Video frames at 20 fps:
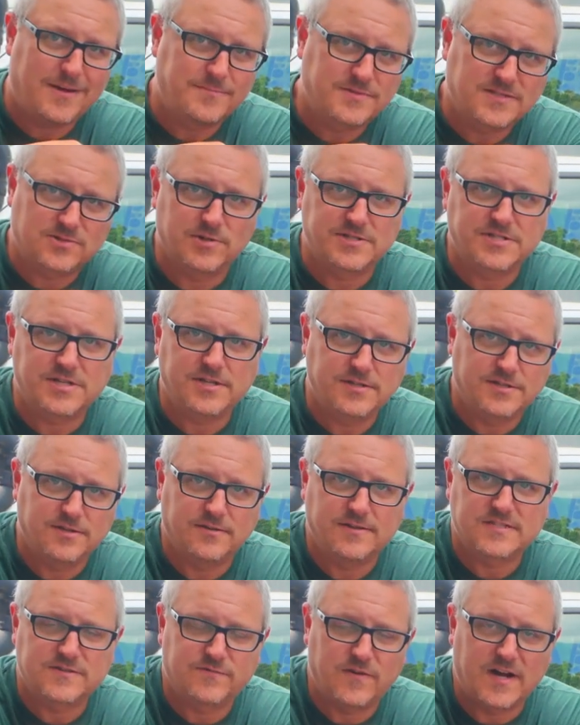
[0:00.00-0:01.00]
I'm switching
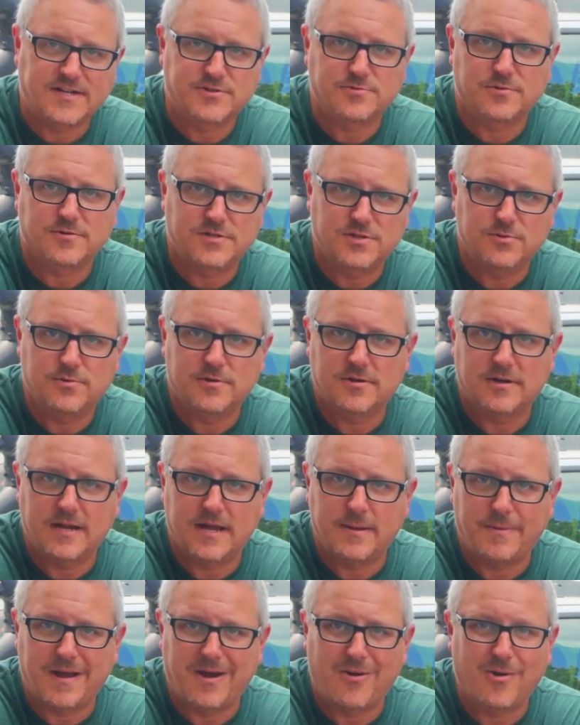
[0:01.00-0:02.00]
to this Vatrer 200
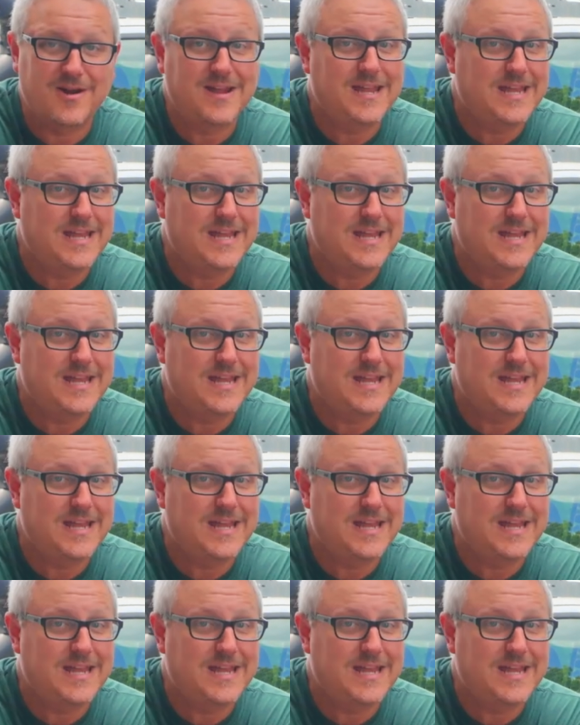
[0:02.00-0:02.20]
amp hour